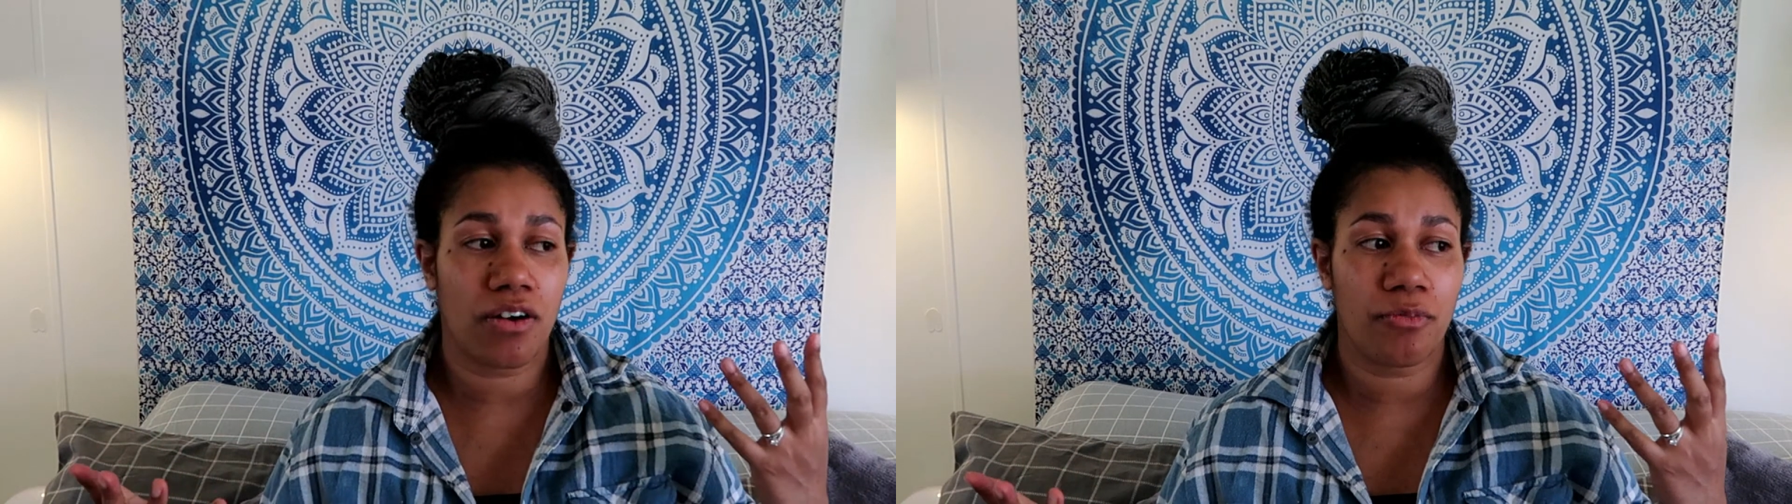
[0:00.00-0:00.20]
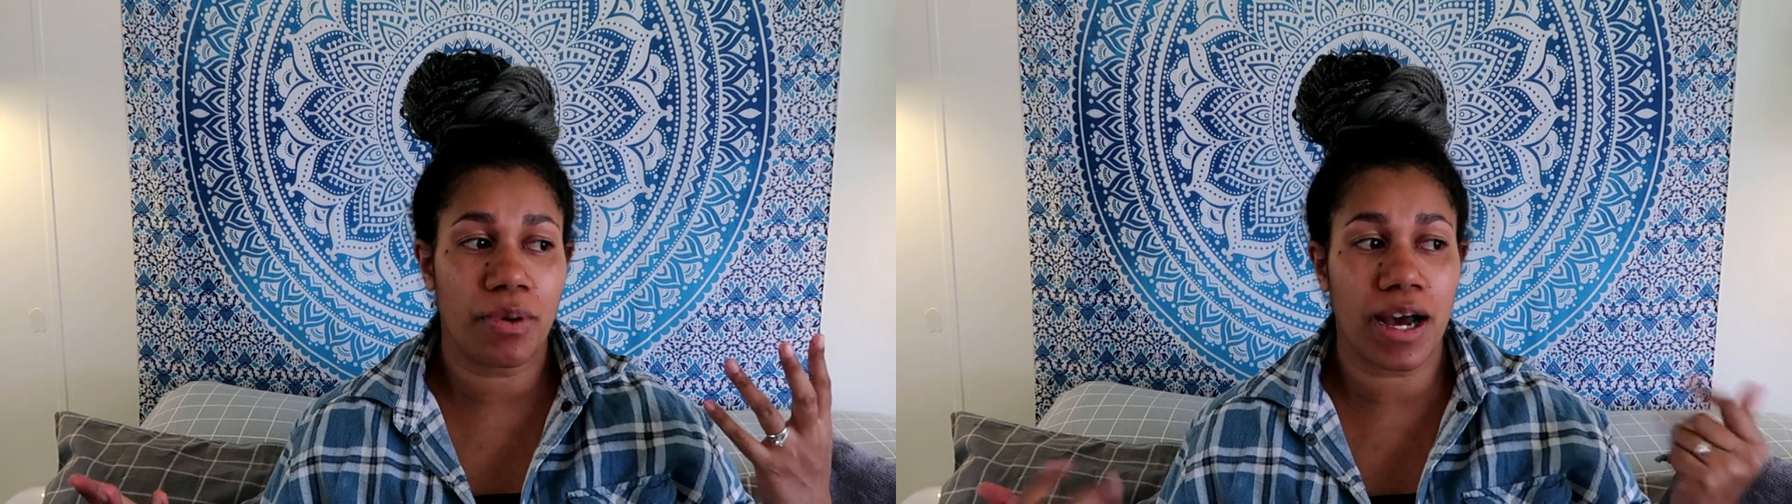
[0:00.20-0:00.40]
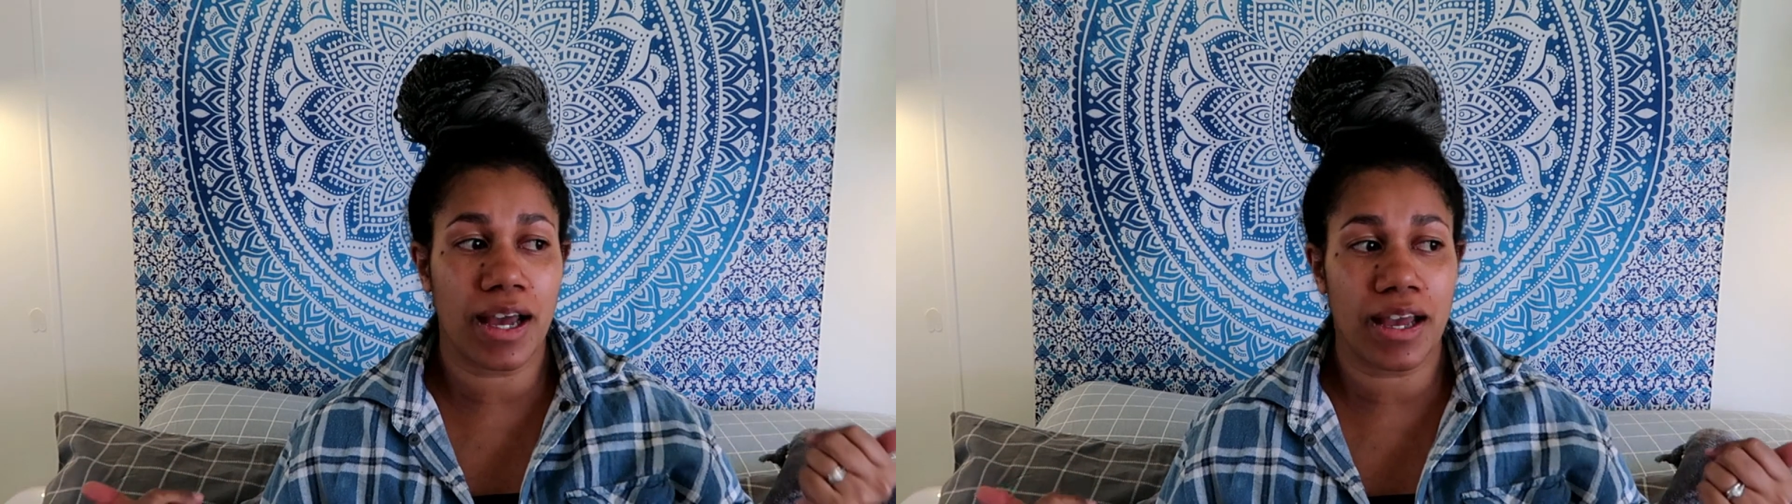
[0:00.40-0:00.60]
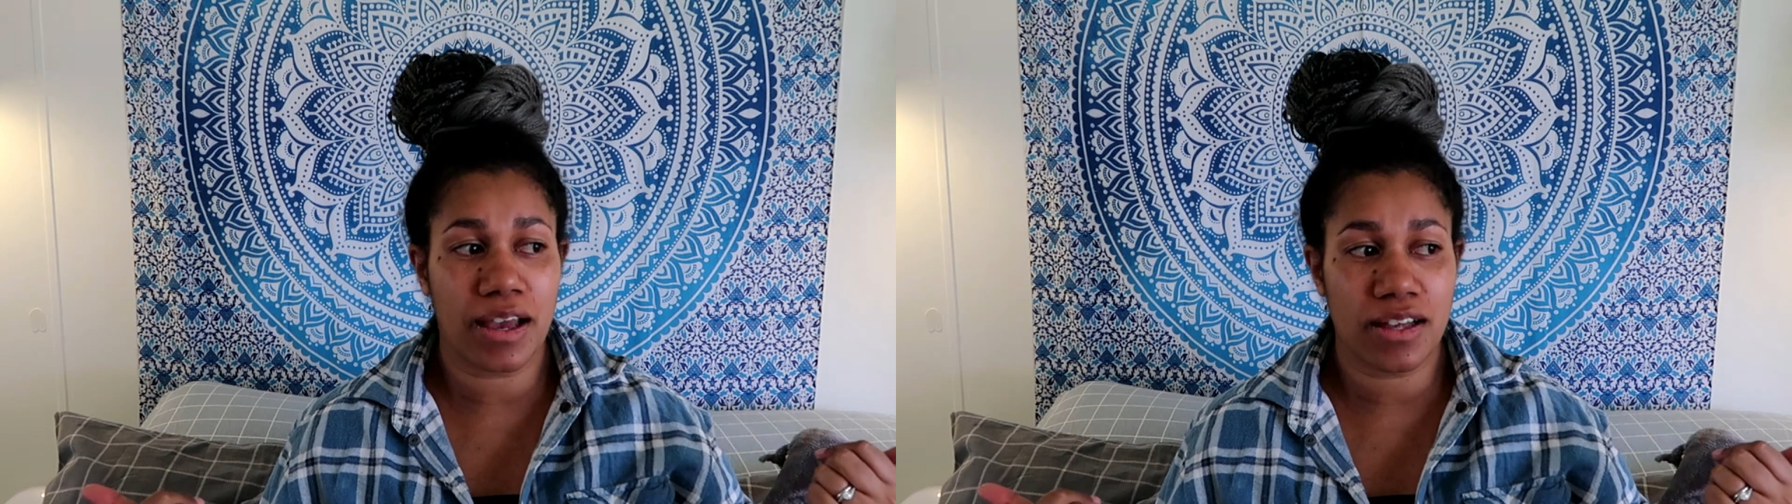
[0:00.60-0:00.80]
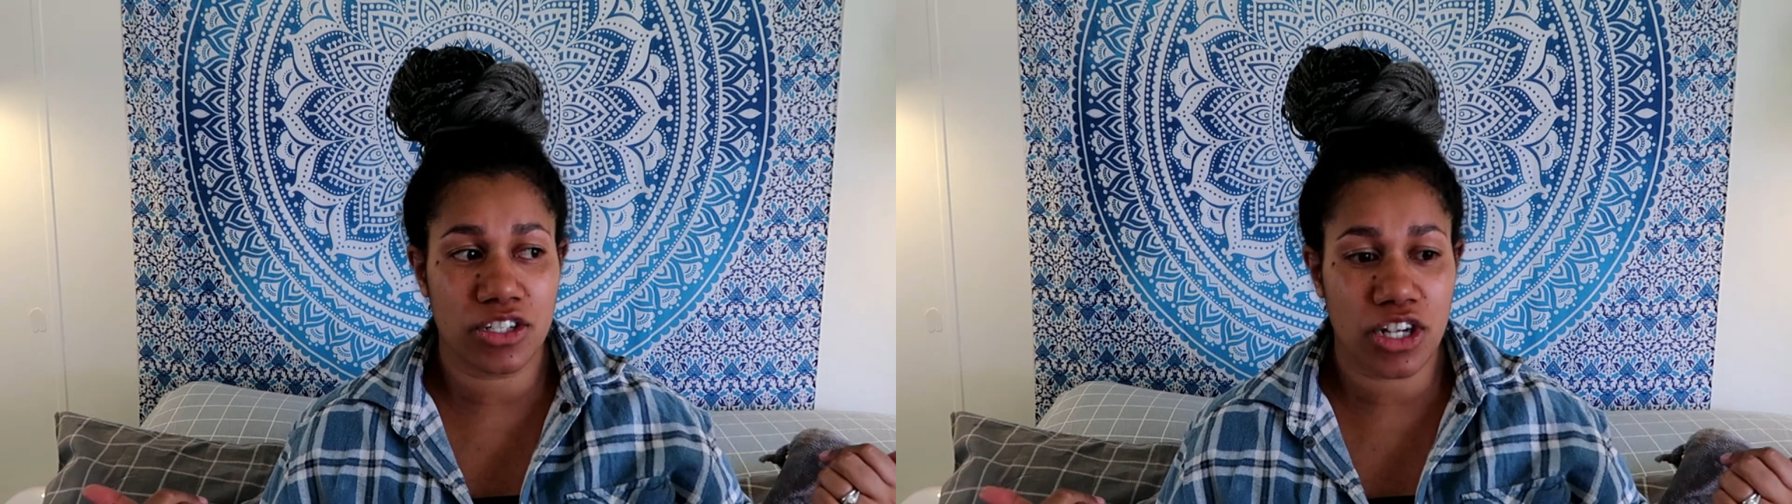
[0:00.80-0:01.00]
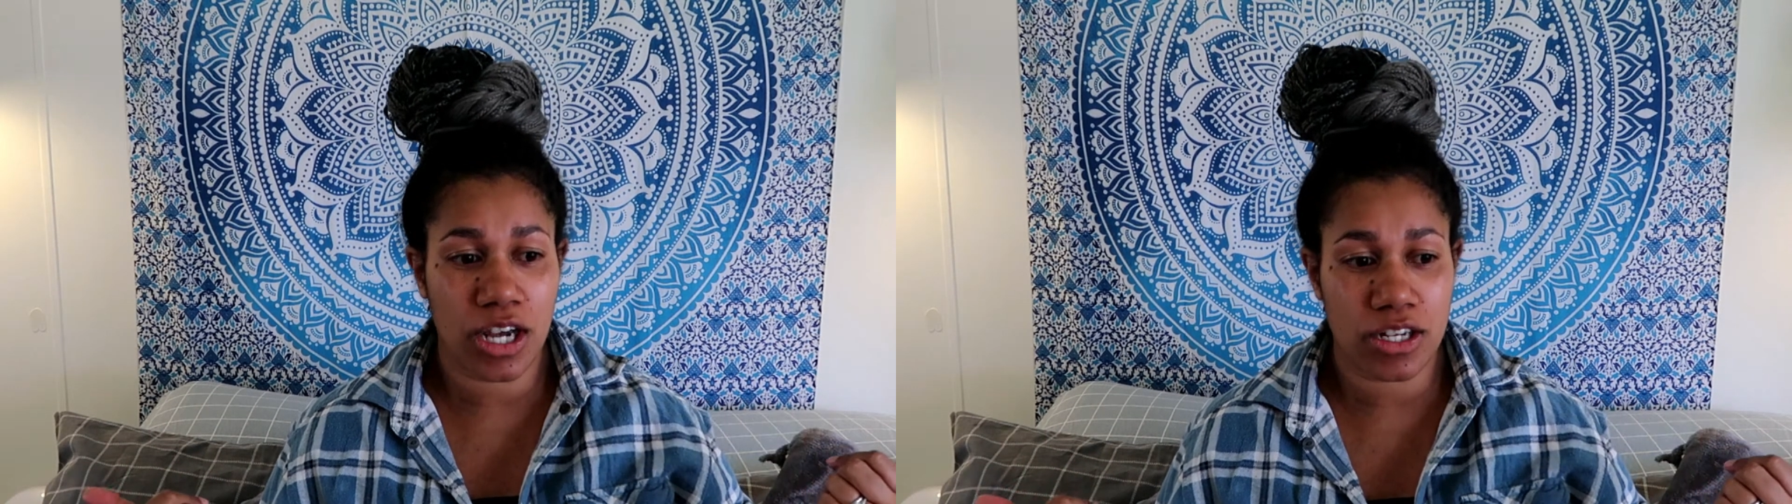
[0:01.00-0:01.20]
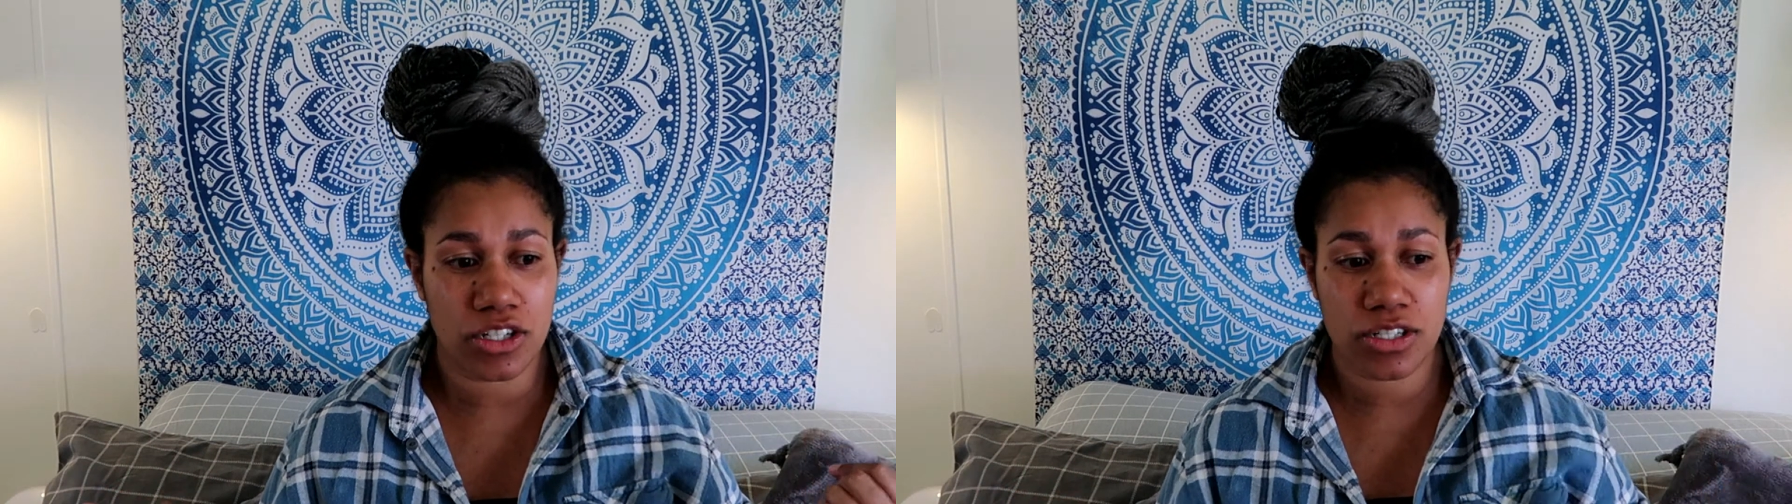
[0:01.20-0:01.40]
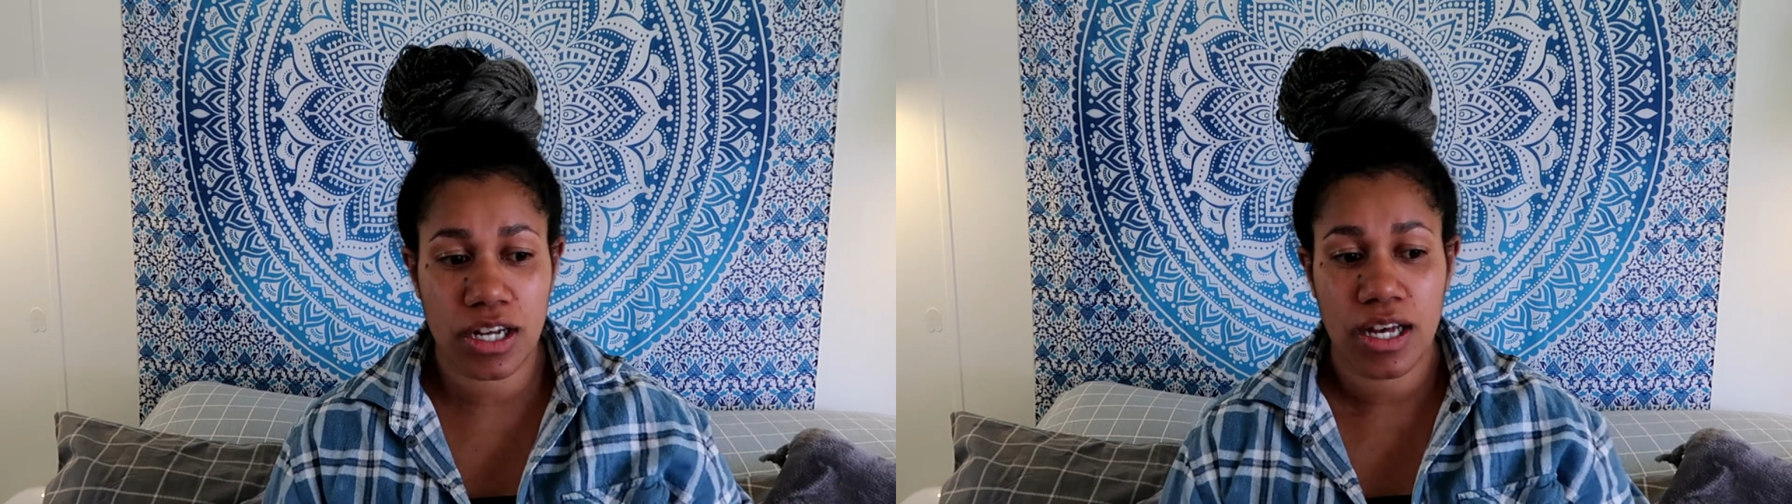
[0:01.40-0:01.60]
of buying has
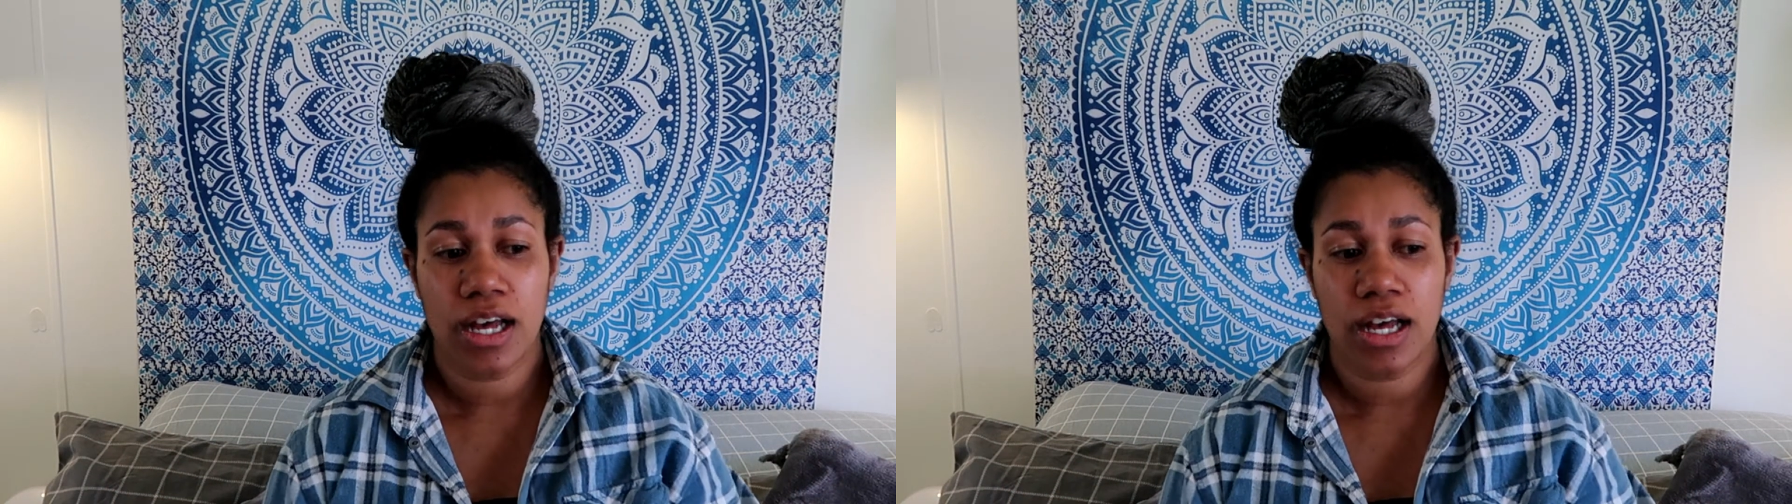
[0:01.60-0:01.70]
changed.